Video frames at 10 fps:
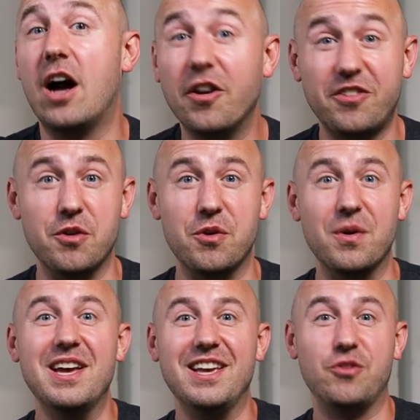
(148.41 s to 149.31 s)

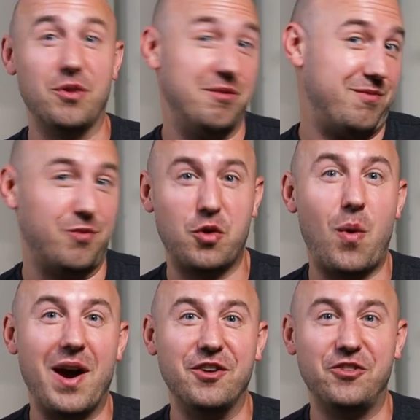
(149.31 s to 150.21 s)
also sort of
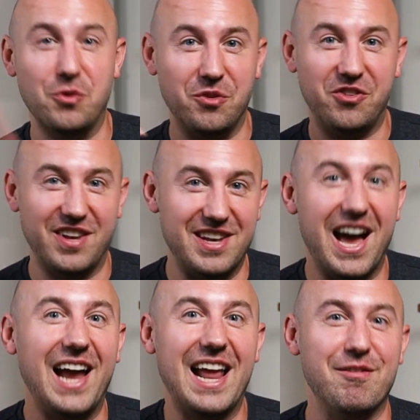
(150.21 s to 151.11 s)
required students to
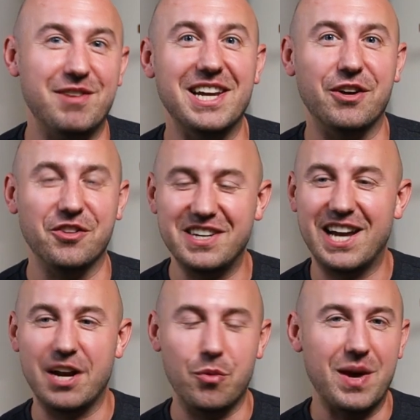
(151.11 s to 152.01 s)
not have nails. He
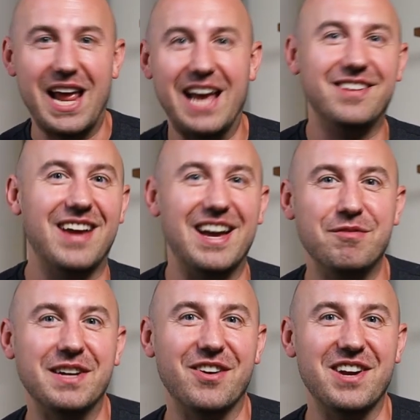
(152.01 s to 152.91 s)
kind of went
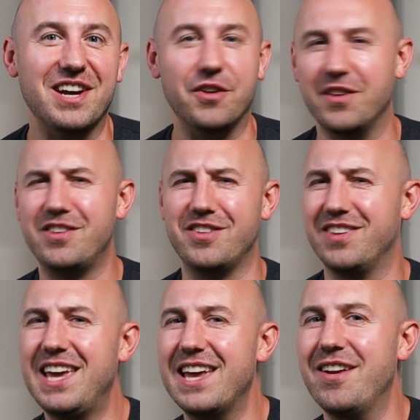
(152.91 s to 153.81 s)
anti-fingernail, and this
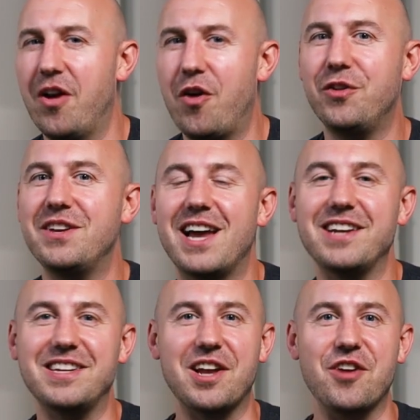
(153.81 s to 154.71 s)
is, again, early
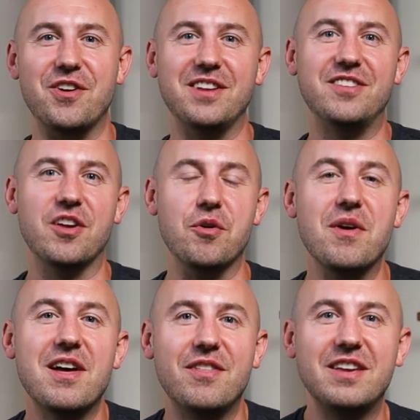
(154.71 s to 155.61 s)
1900s,
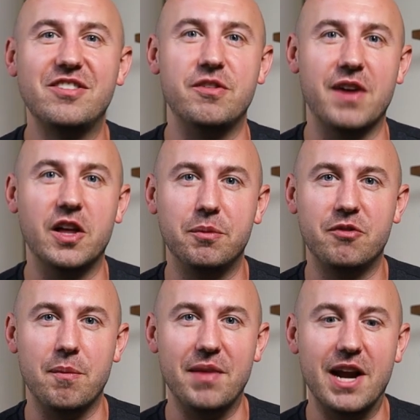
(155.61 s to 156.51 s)
so things developed
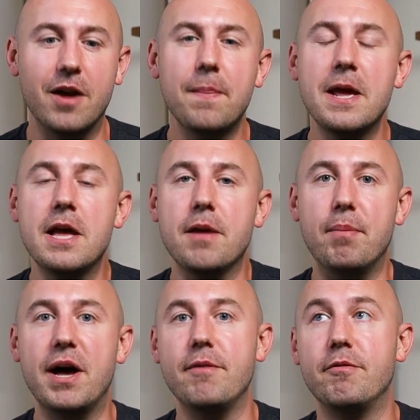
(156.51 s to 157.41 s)
from there.
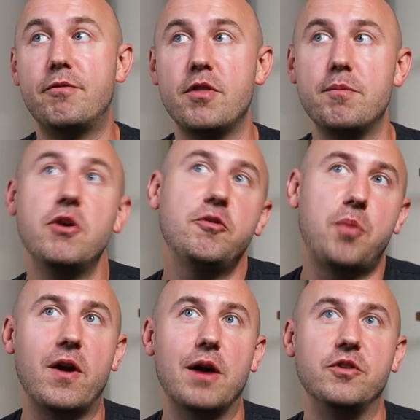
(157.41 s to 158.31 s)
But for the
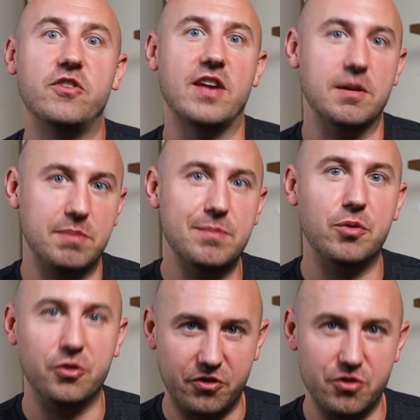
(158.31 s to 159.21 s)
most part, I would say
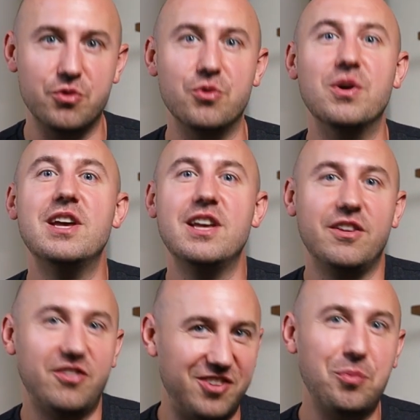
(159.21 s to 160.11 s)
people do
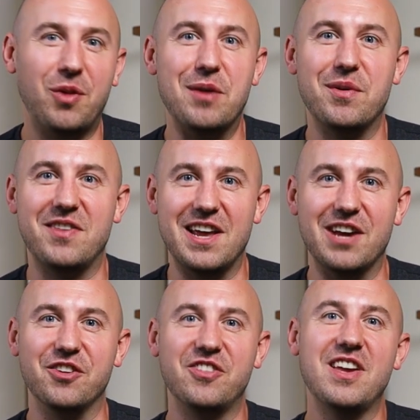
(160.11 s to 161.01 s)
still play with
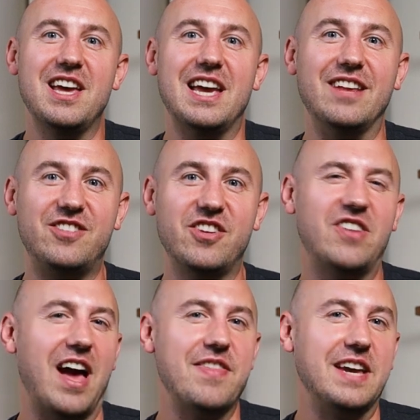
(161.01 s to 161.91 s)
nails. It's
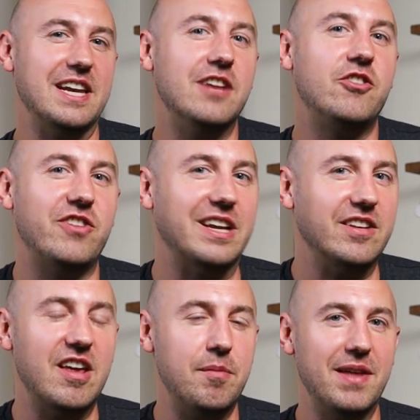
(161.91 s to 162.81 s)
just, I think, an
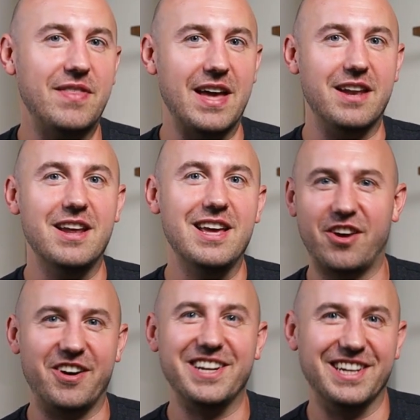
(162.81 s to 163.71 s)
interesting tidbit that
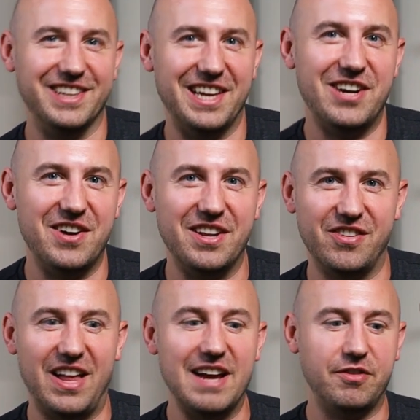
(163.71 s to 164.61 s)
Tárrega later in
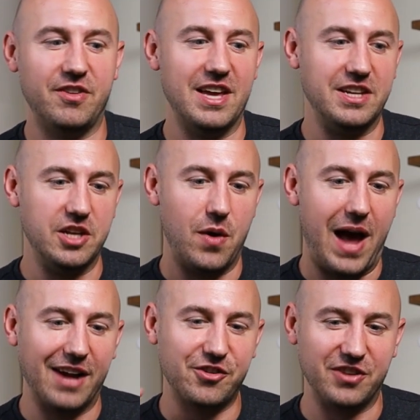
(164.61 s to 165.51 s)
his life said,
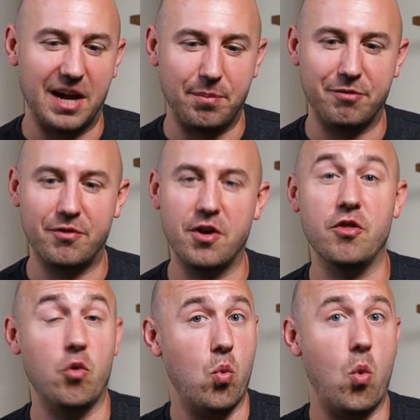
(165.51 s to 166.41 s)
actually I
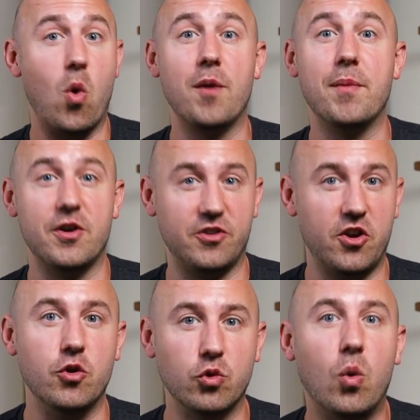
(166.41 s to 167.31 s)
prefer the warmer
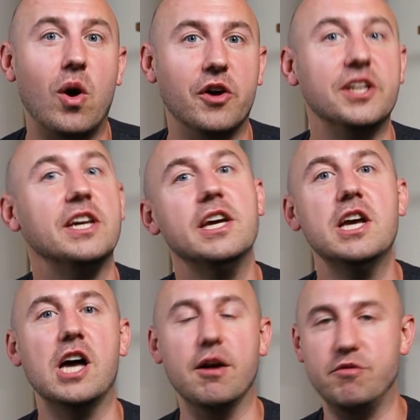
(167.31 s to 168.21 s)
tone quality
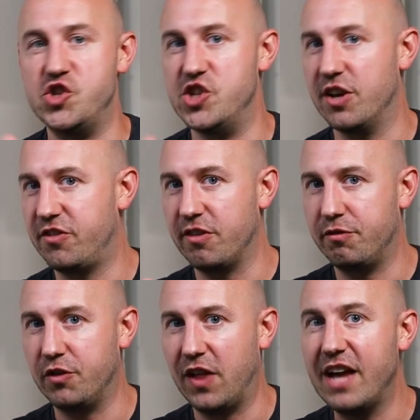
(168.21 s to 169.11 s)
of just the
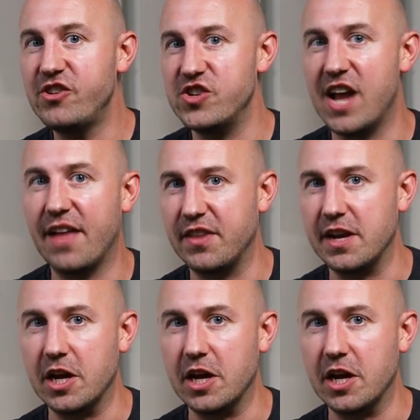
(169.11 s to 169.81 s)
flesh, not the